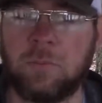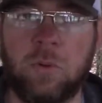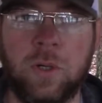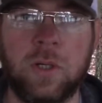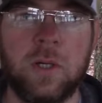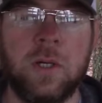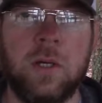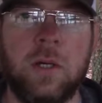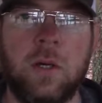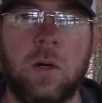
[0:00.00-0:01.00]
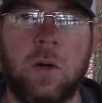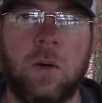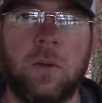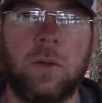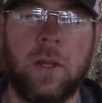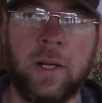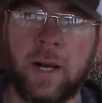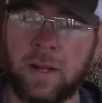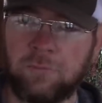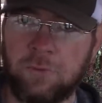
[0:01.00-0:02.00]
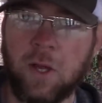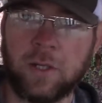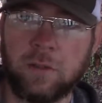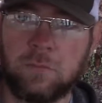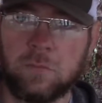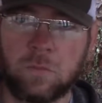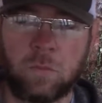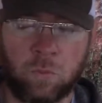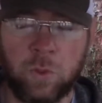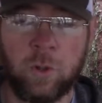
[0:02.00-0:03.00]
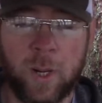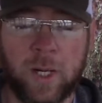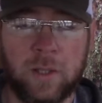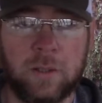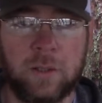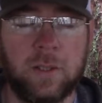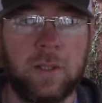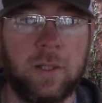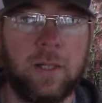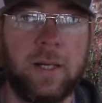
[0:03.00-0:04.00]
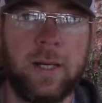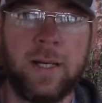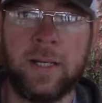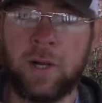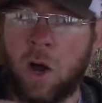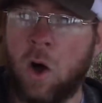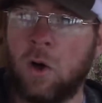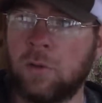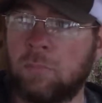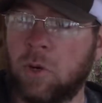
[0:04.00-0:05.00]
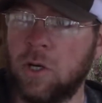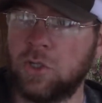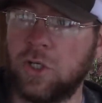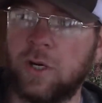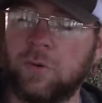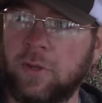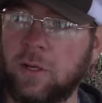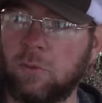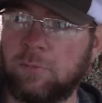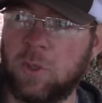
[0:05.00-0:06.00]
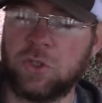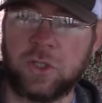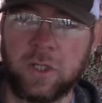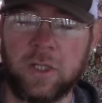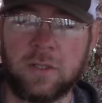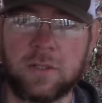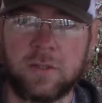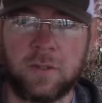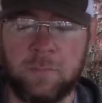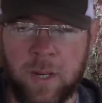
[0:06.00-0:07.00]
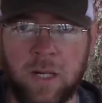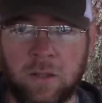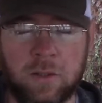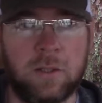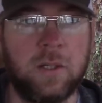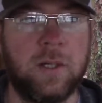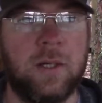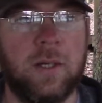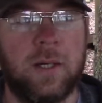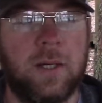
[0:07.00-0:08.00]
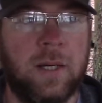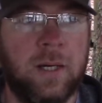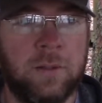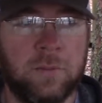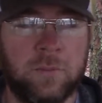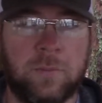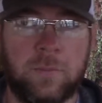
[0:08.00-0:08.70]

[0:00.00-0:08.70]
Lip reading: the point, it had flooded real bad and all the brush and everything was pushed against the bank. And